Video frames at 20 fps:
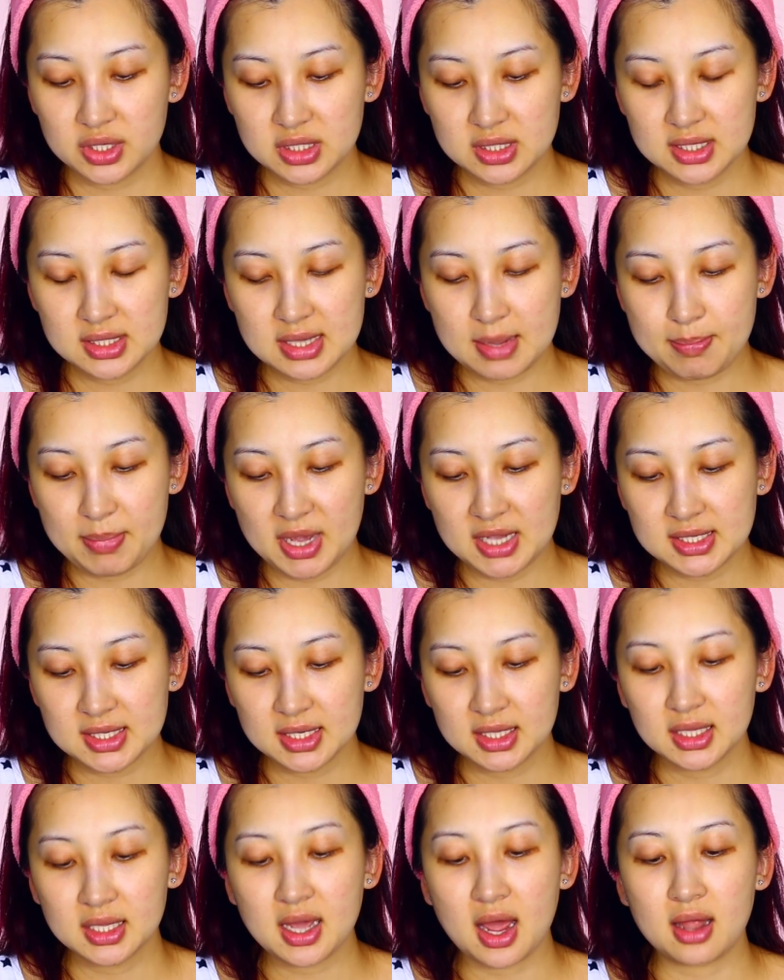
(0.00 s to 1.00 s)
This is
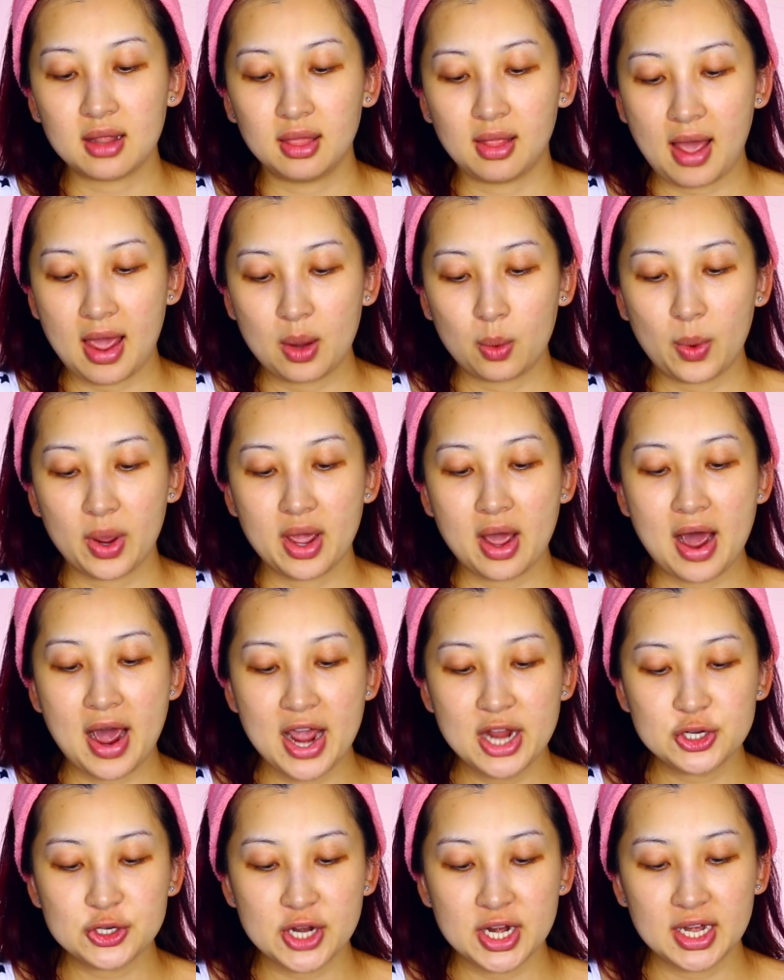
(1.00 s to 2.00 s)
basically a lightweight,
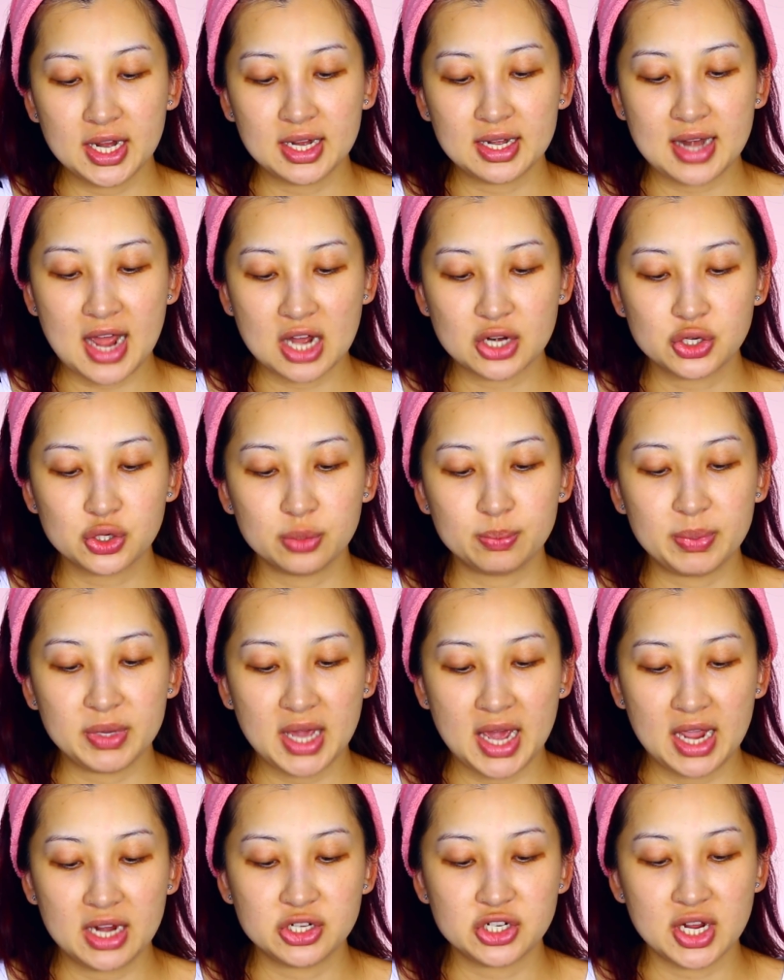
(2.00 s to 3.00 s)
hydrating, natural
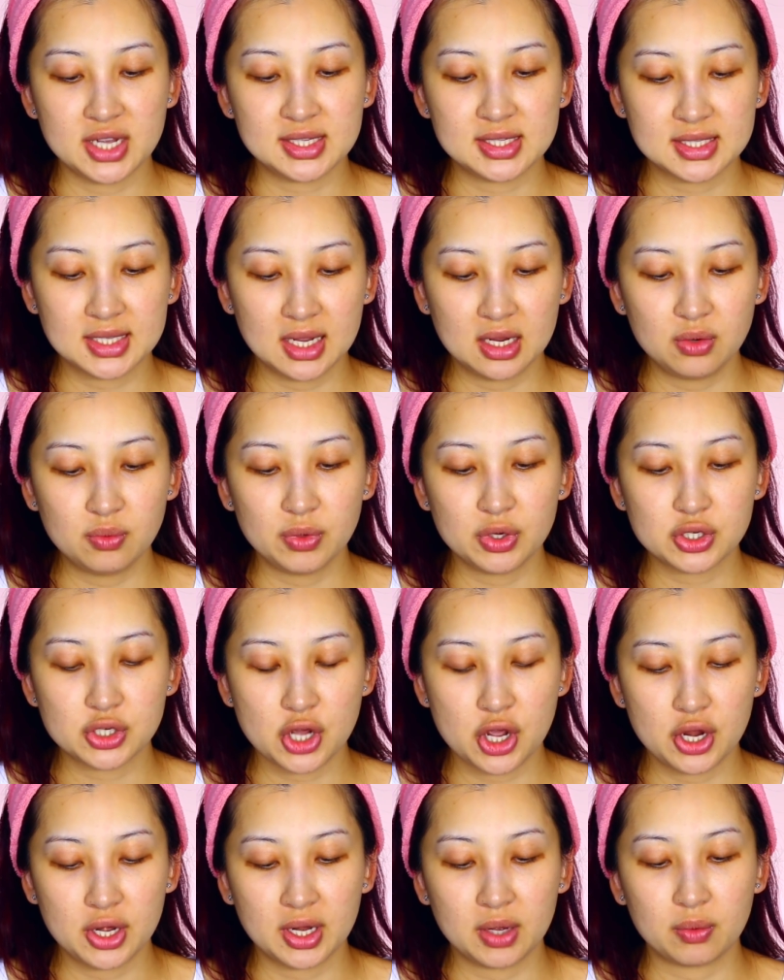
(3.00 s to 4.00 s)
BHA skin
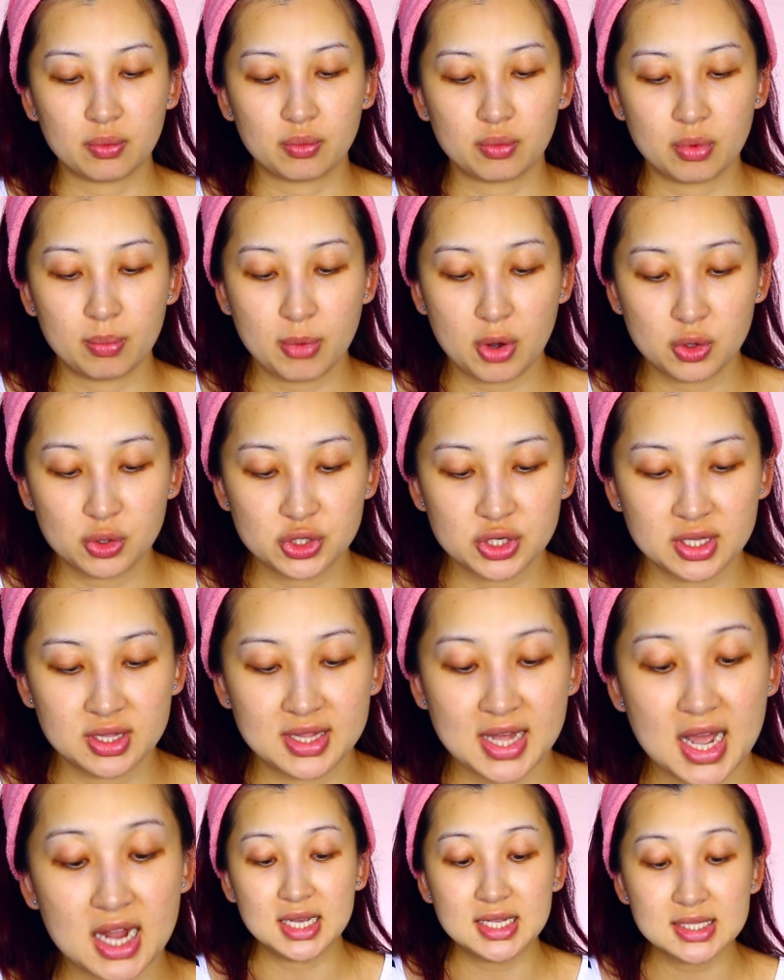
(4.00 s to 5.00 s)
returning
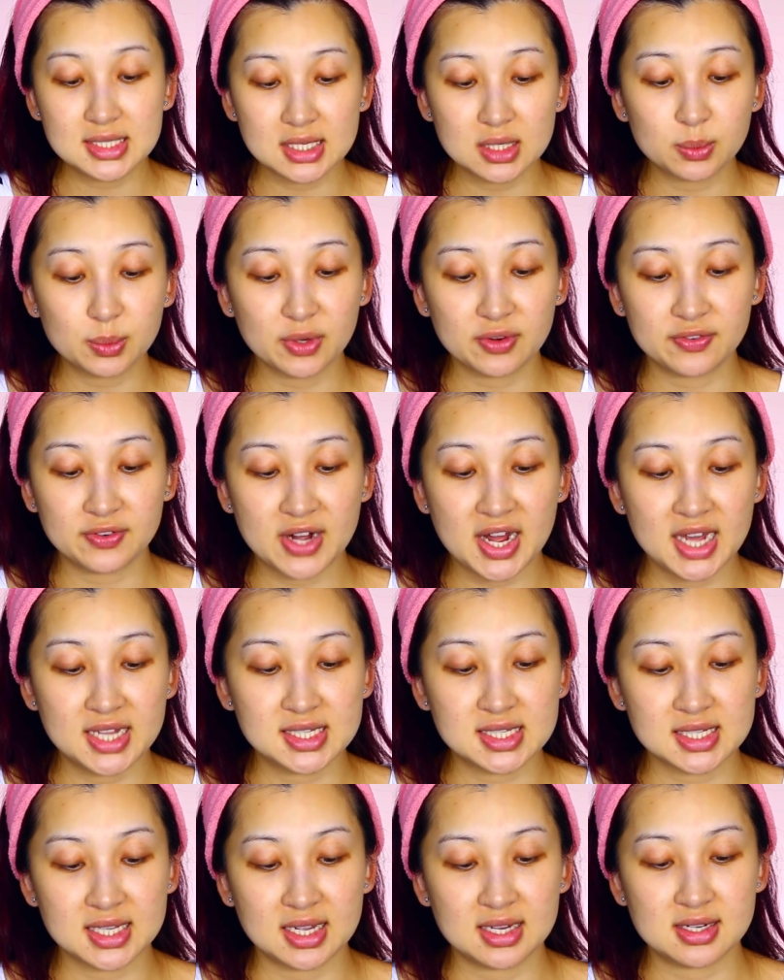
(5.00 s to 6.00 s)
emulsion that instantly
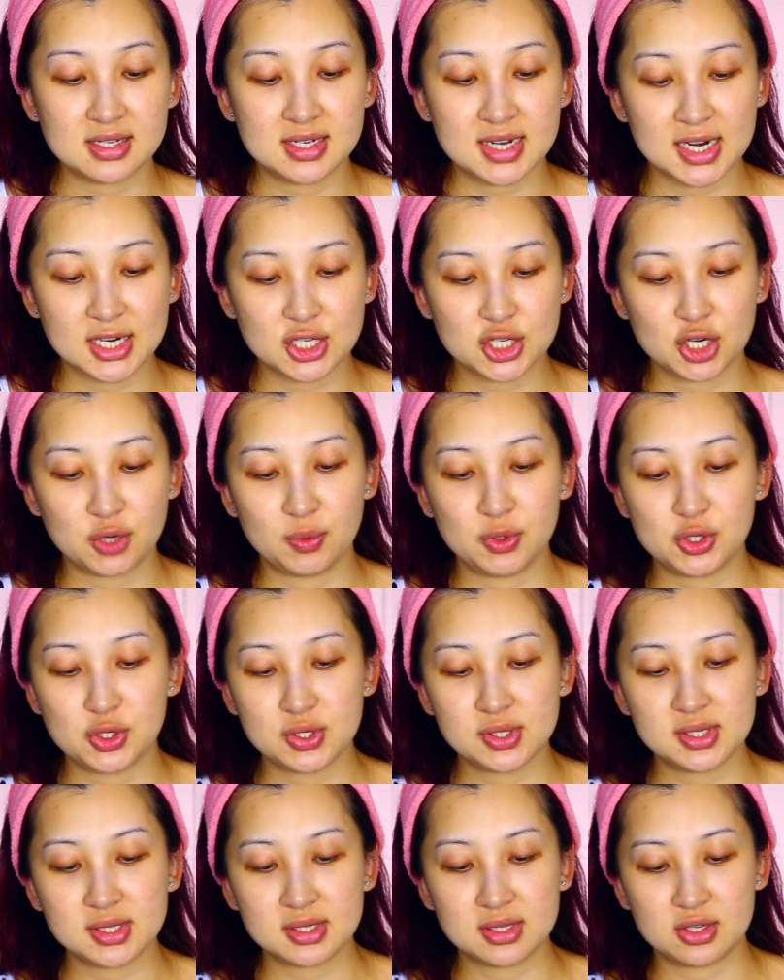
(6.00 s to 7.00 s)
refines skin texture,
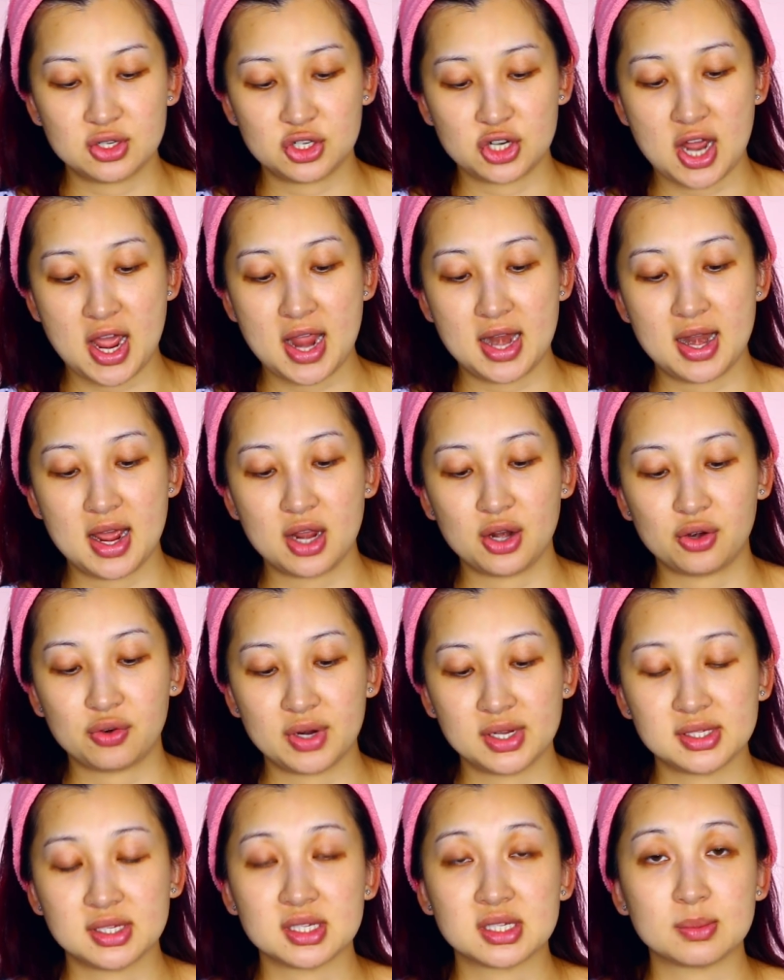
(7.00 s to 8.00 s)
reduces the shine, and
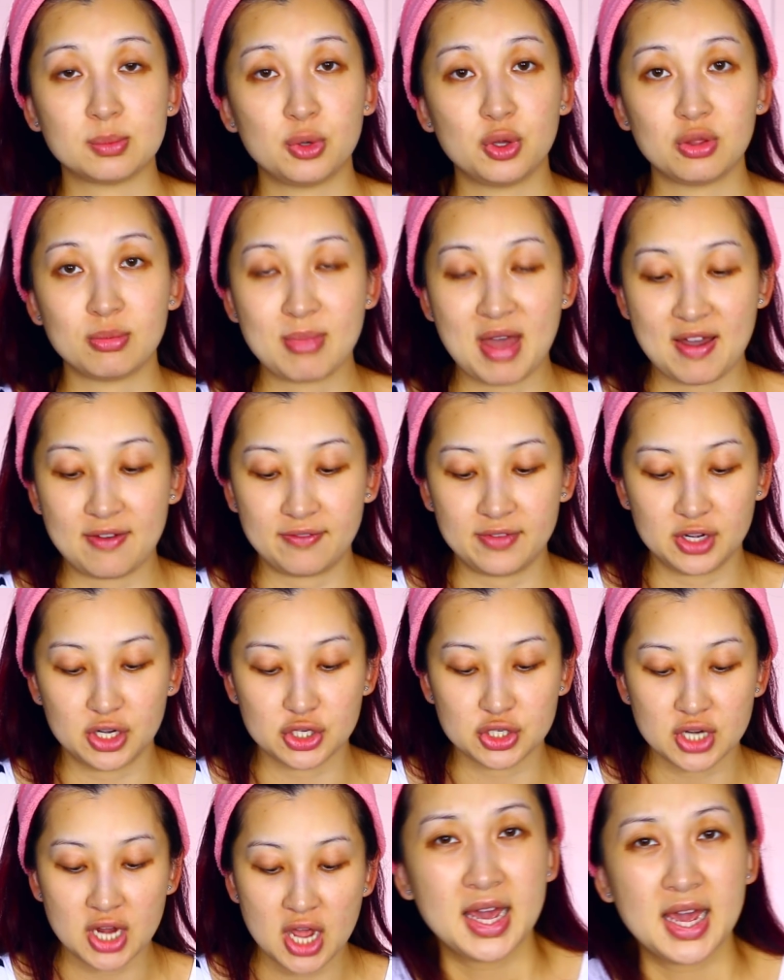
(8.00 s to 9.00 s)
creates a smooth matte
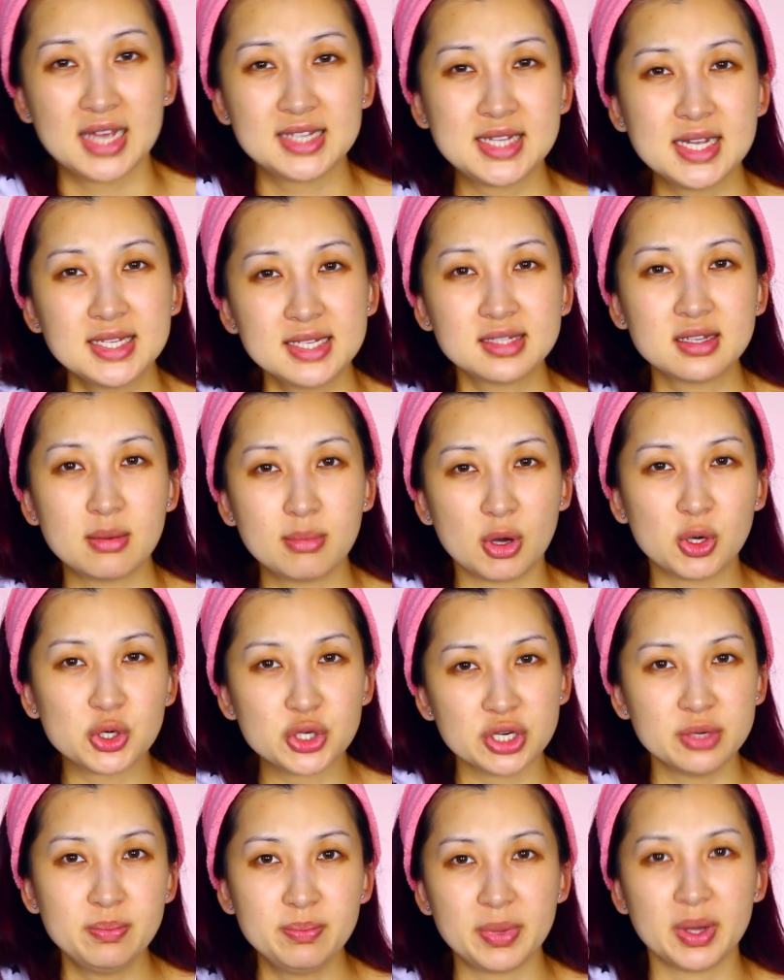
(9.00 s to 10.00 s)
finish. It says it's an
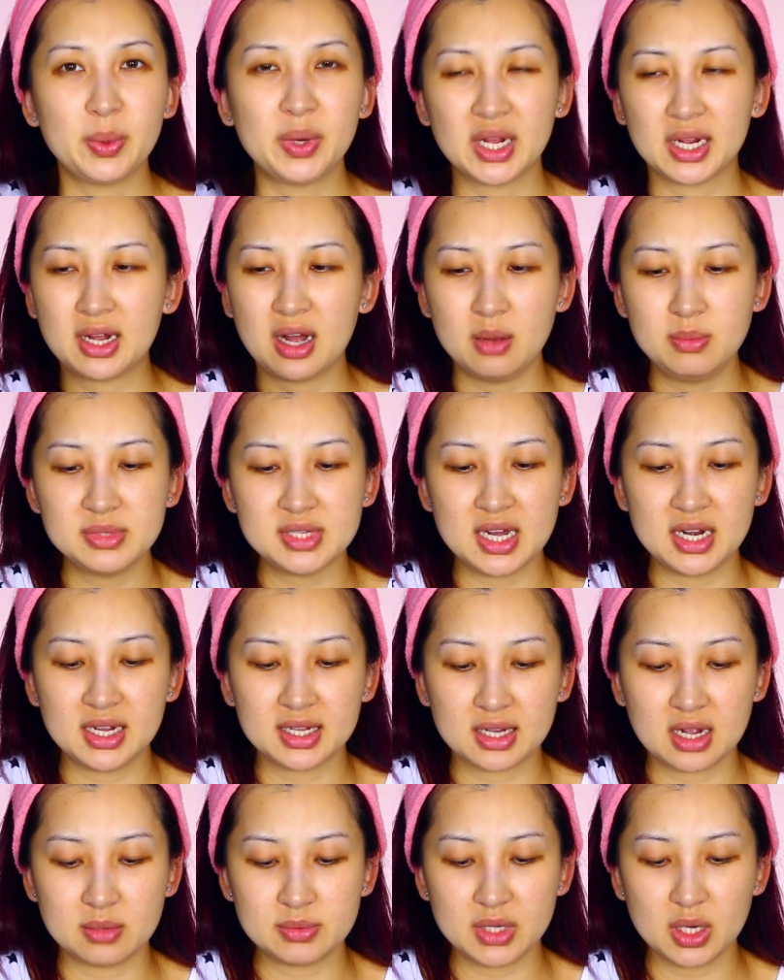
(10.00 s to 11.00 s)
emulsion, but when it comes out
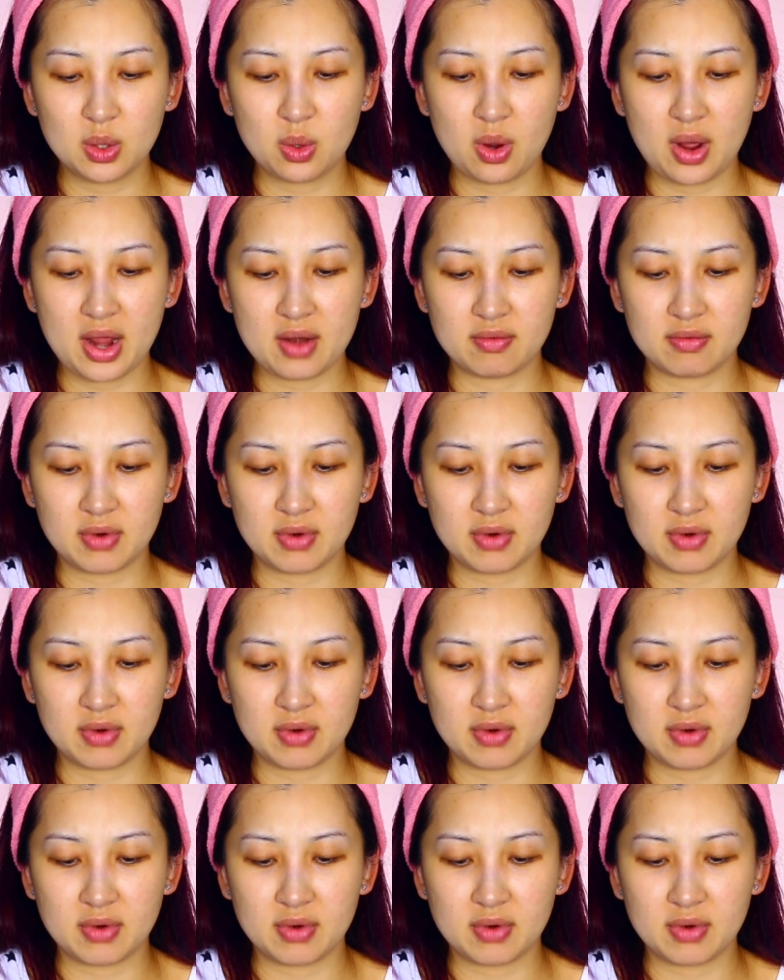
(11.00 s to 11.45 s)
quite